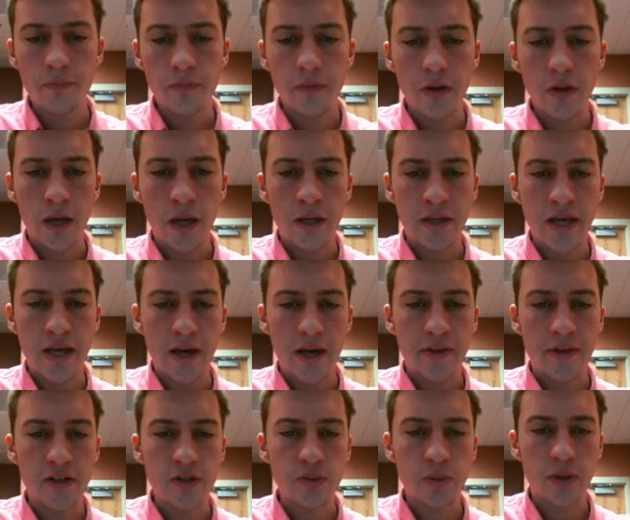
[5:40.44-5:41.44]
And yeah,
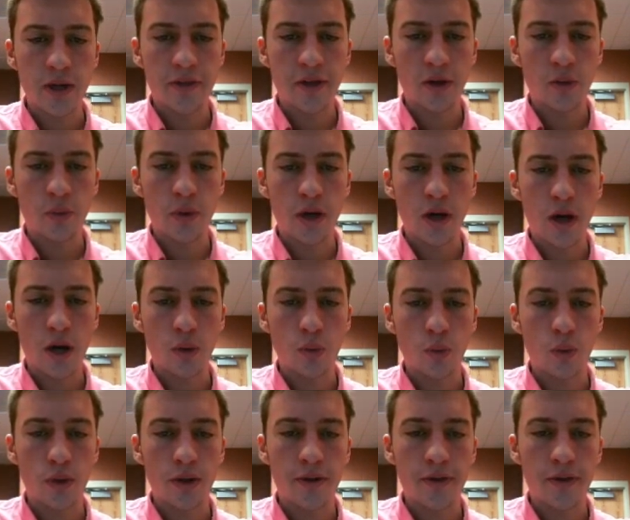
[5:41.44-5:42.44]
that's where I think we are
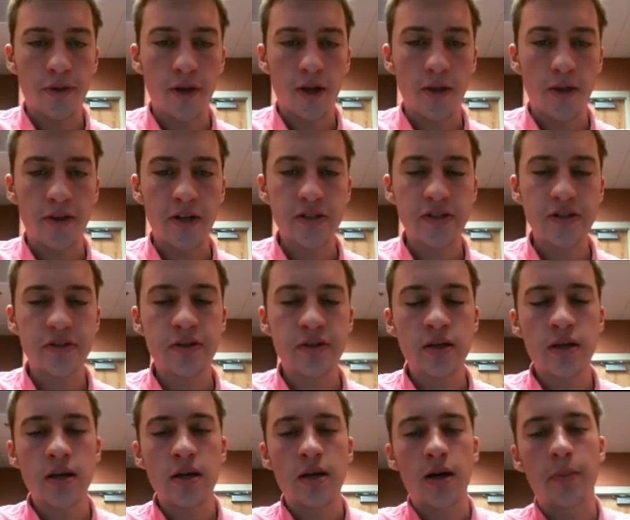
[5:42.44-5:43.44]
with uh, this.
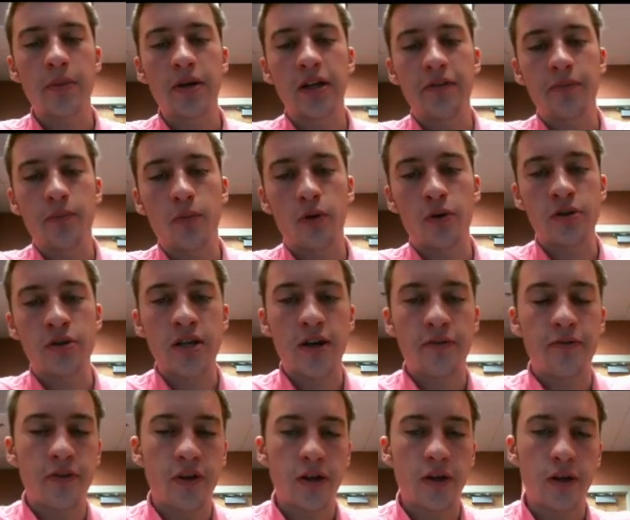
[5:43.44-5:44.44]
I'm going to give more
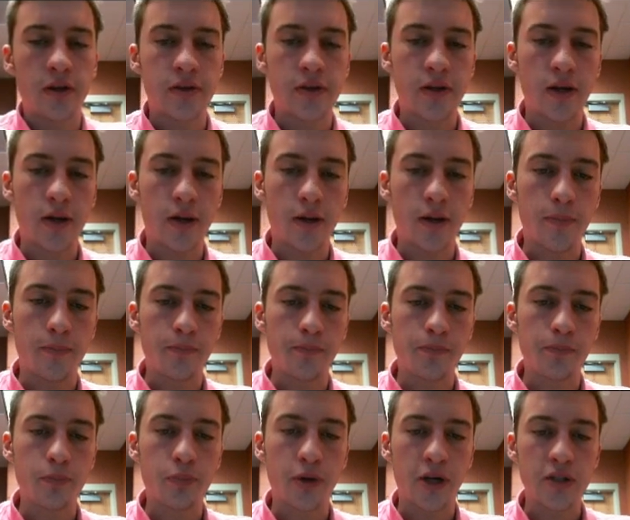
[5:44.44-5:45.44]
definite um,
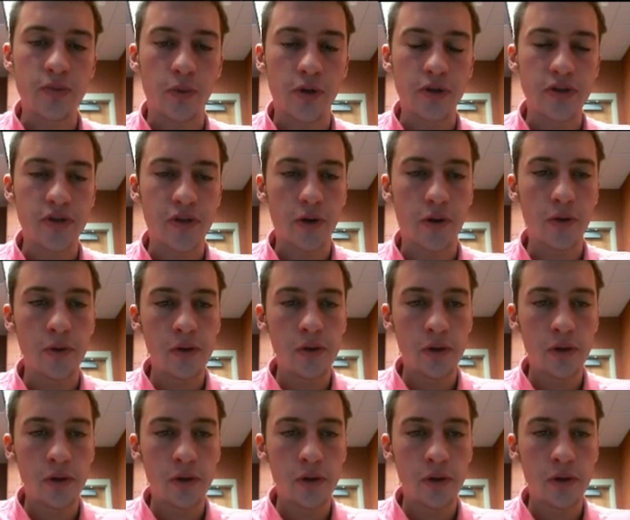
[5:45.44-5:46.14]
price points though.